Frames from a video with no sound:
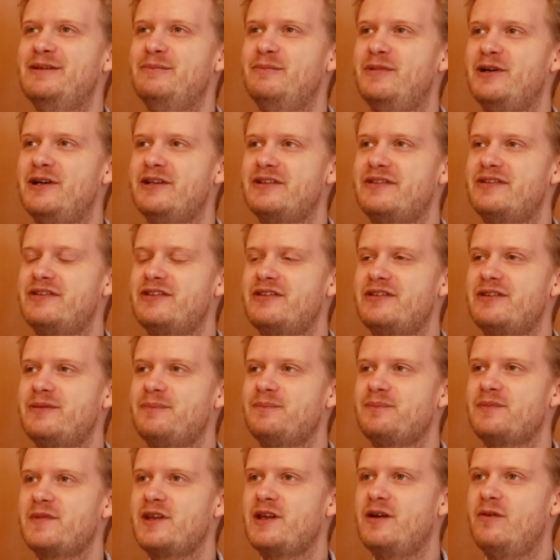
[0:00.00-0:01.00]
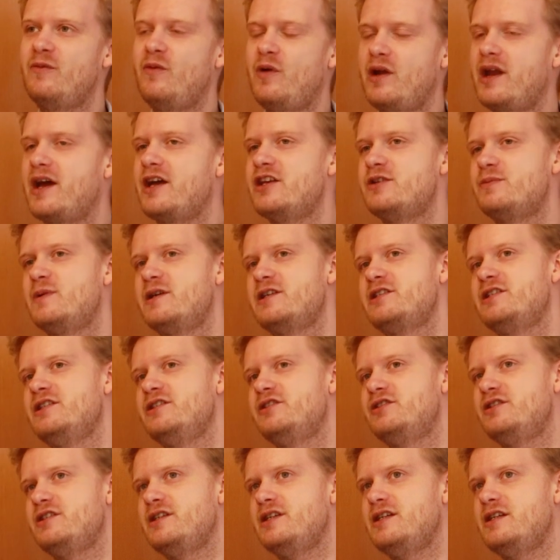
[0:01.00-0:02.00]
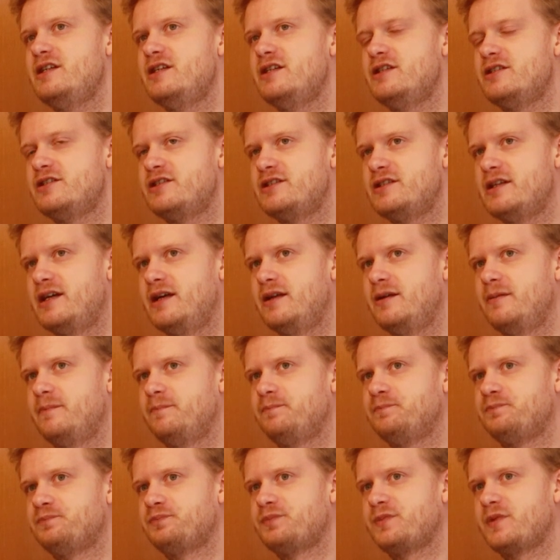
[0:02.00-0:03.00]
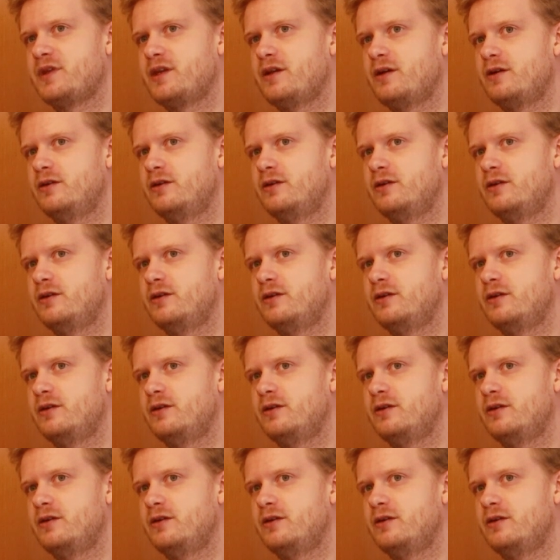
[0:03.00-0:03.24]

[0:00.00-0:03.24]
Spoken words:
But what I especially see is then